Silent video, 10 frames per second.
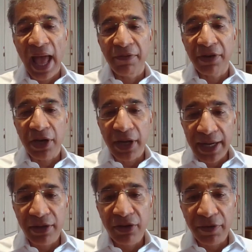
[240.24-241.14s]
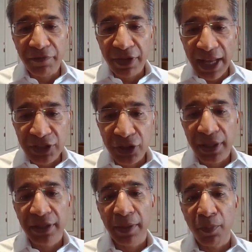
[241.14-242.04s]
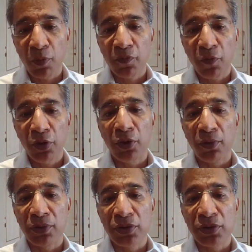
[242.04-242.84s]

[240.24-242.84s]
have a greater reflection in the portfolio.